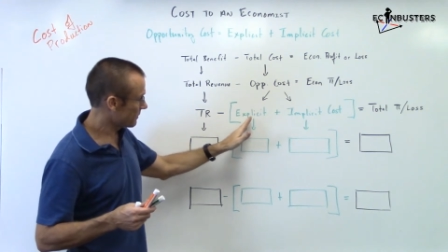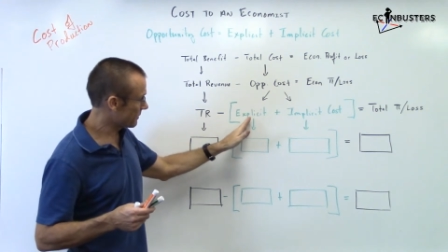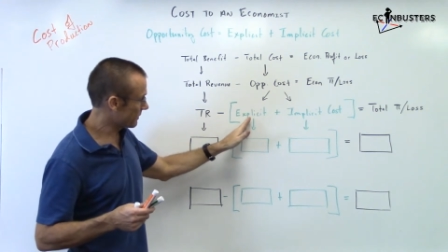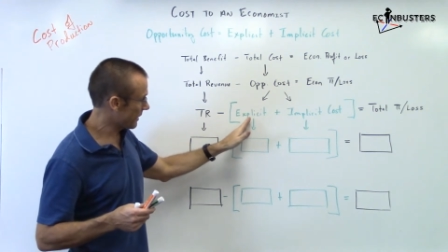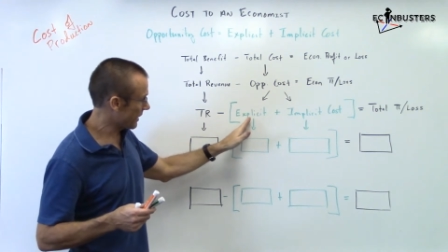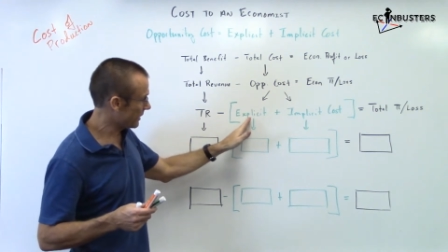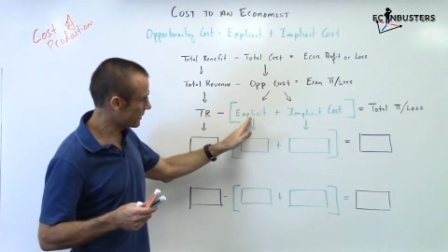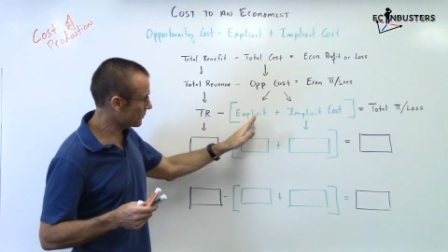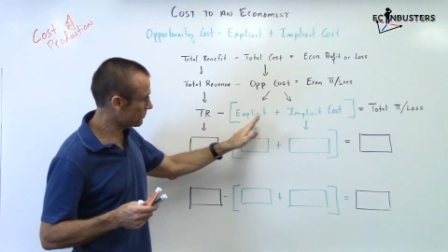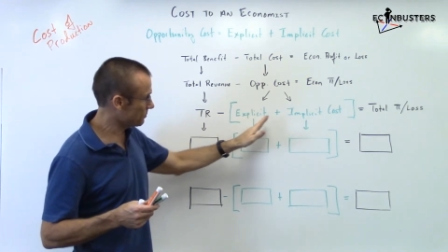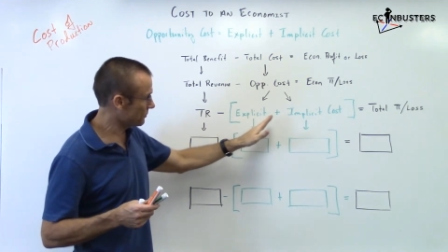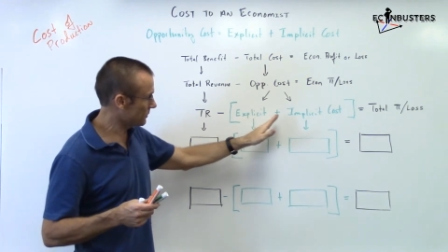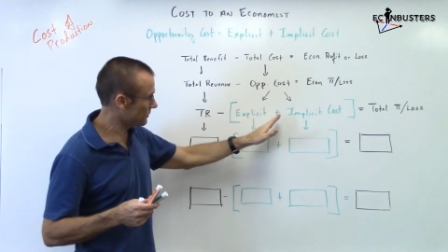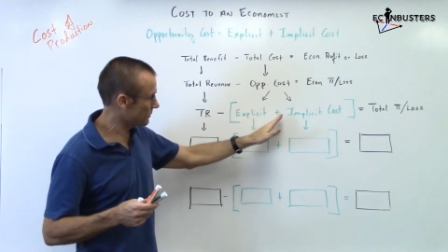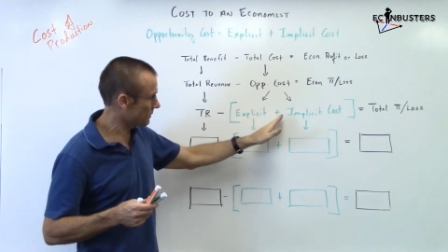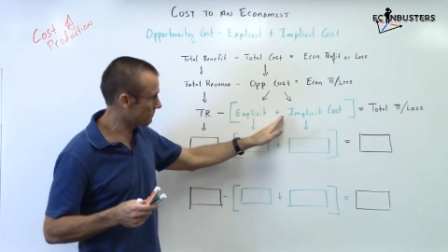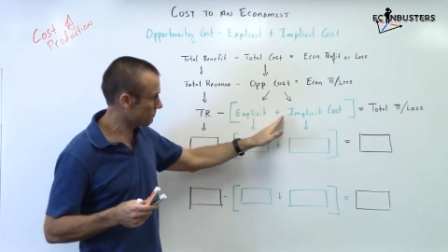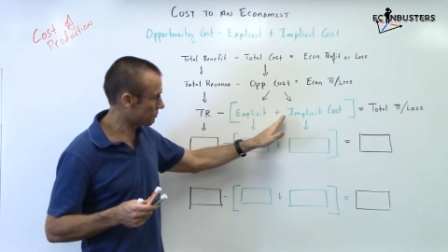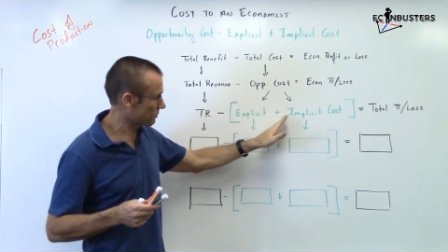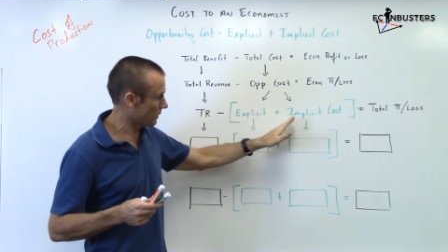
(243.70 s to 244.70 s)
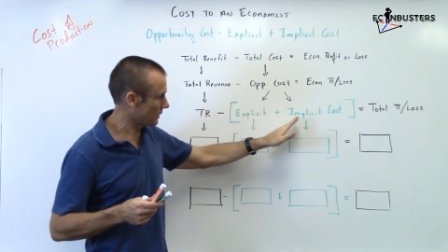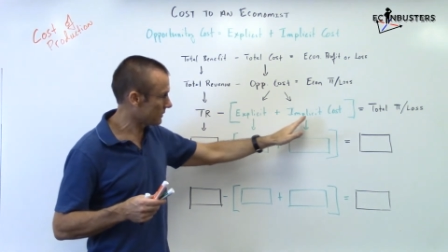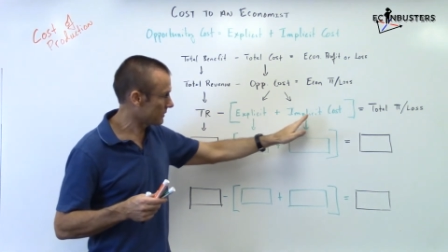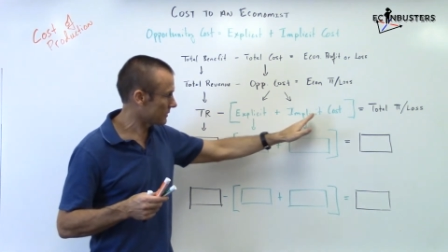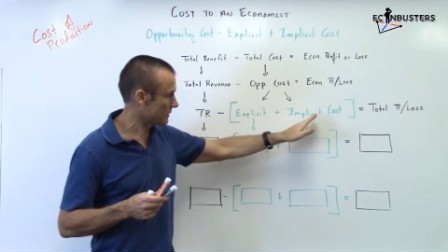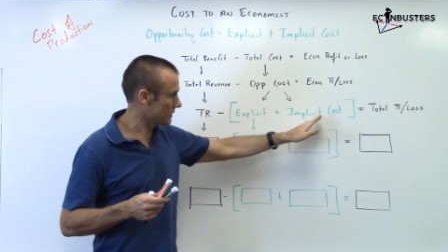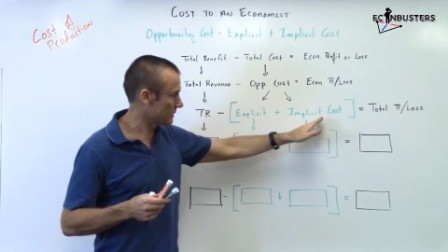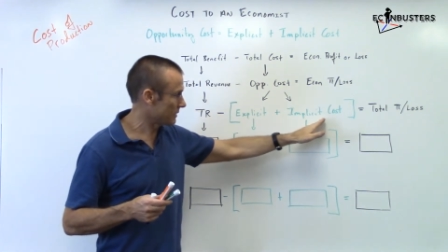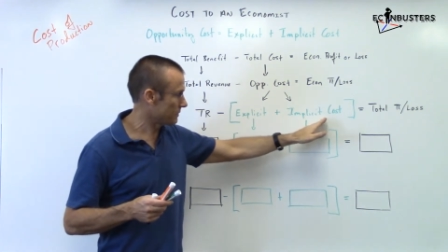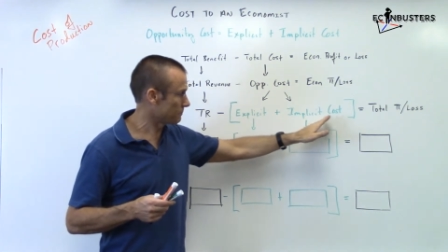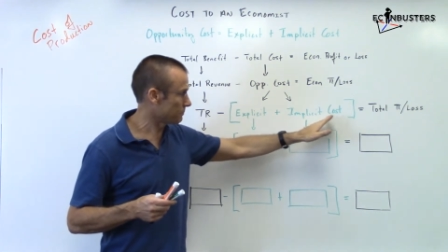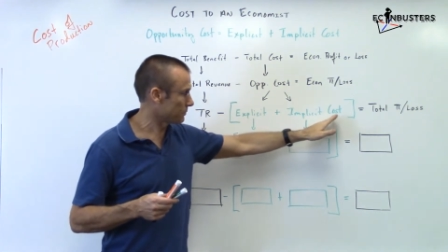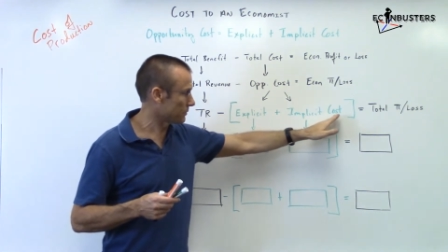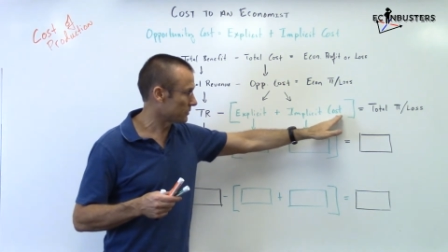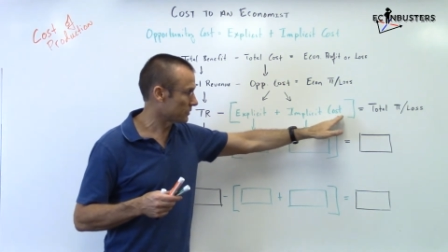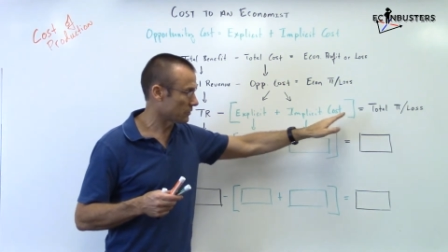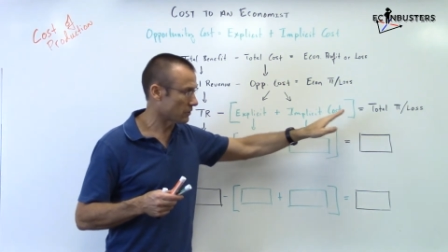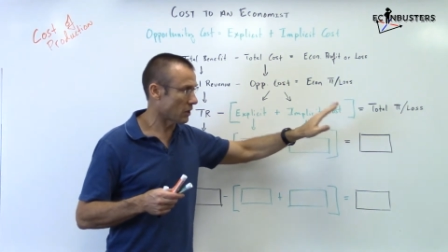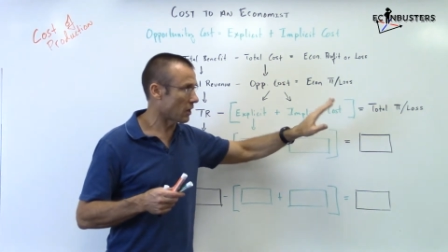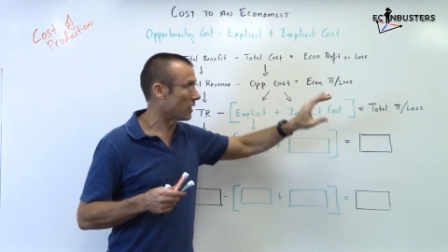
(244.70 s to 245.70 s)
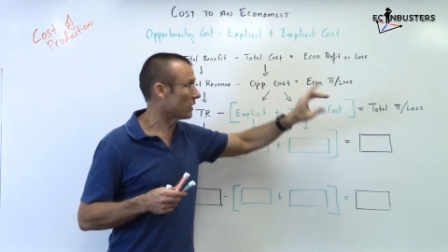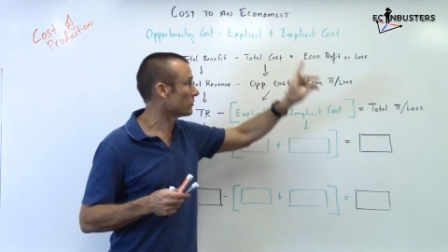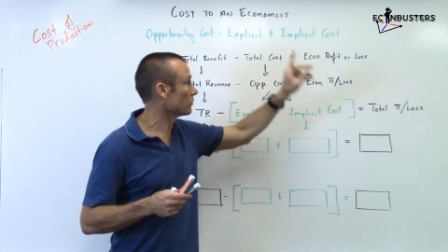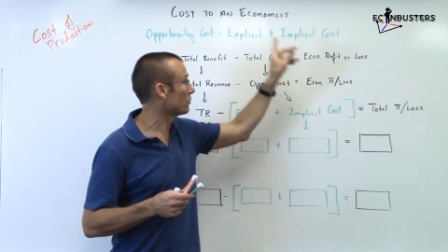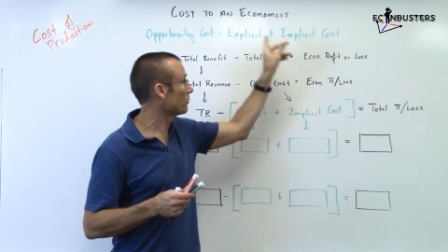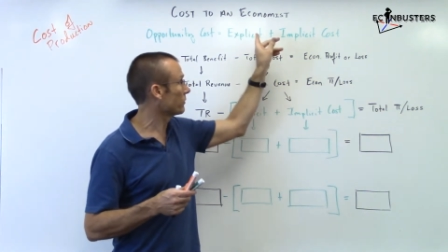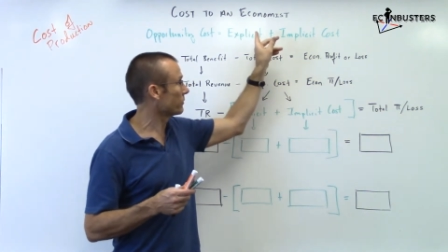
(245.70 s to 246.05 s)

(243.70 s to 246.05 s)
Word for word: the explicit plus the implicit cost,